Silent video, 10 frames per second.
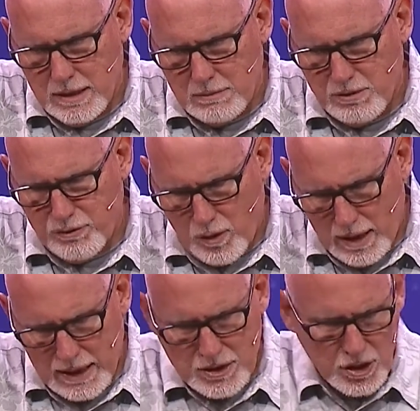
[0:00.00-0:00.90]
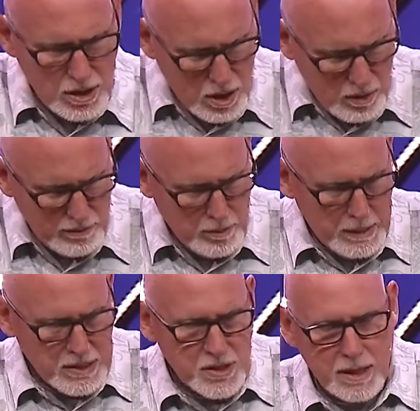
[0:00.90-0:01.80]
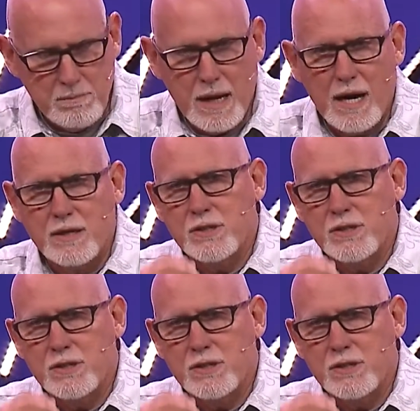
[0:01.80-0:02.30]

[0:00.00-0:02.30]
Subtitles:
And before I let you go, everybody's head bowed